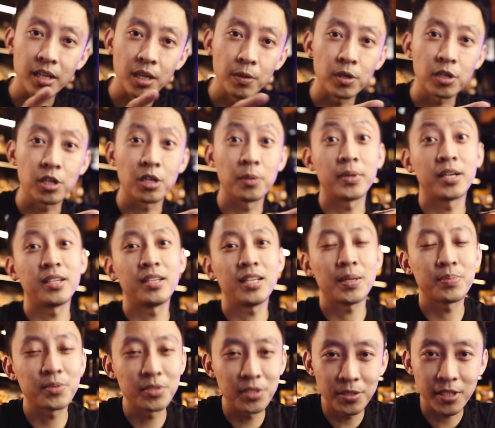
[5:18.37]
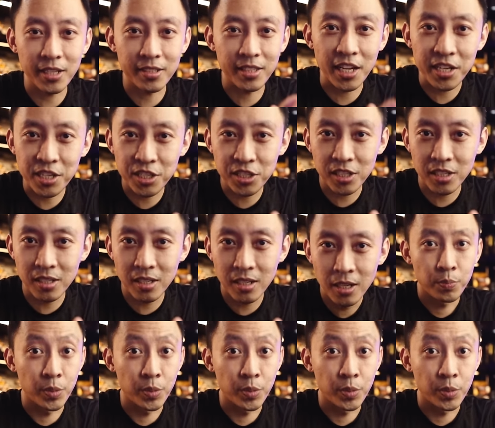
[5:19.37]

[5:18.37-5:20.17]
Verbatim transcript: it will command absolute attention